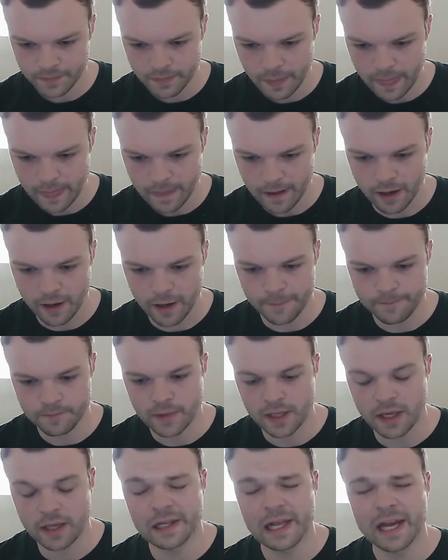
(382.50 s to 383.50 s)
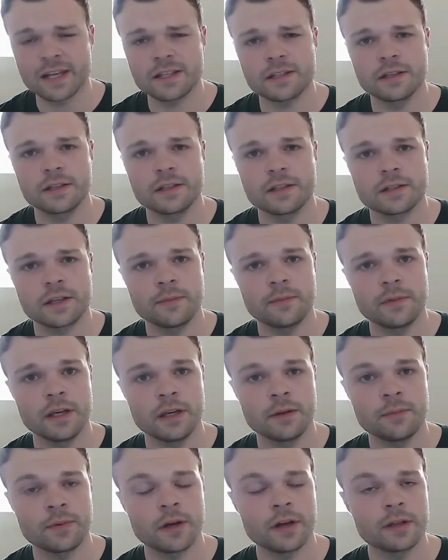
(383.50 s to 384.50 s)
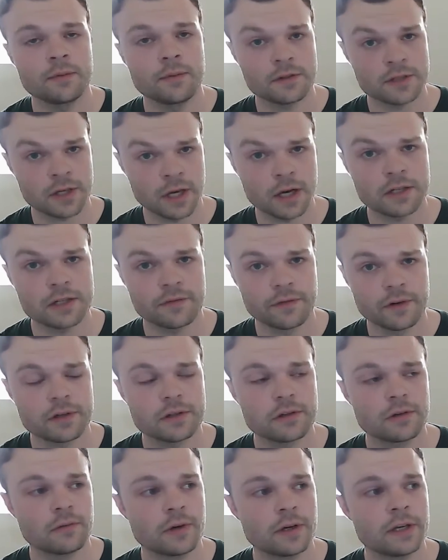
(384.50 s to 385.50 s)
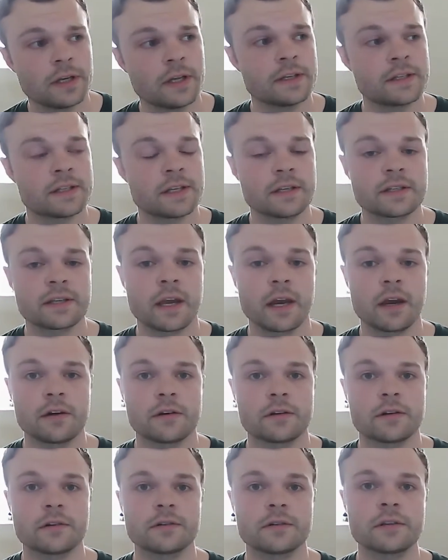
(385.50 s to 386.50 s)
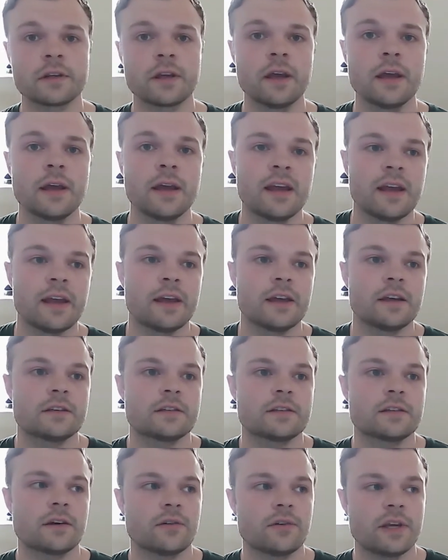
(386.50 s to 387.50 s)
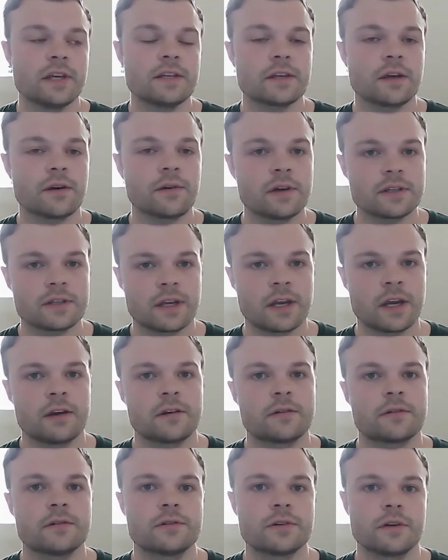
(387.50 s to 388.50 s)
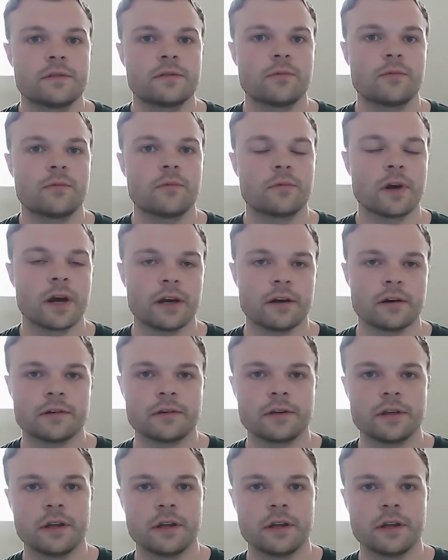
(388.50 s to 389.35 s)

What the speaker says: Alright, and lastly is going to be probably the most controversial one is his characters. So he's known as a character-driven writer.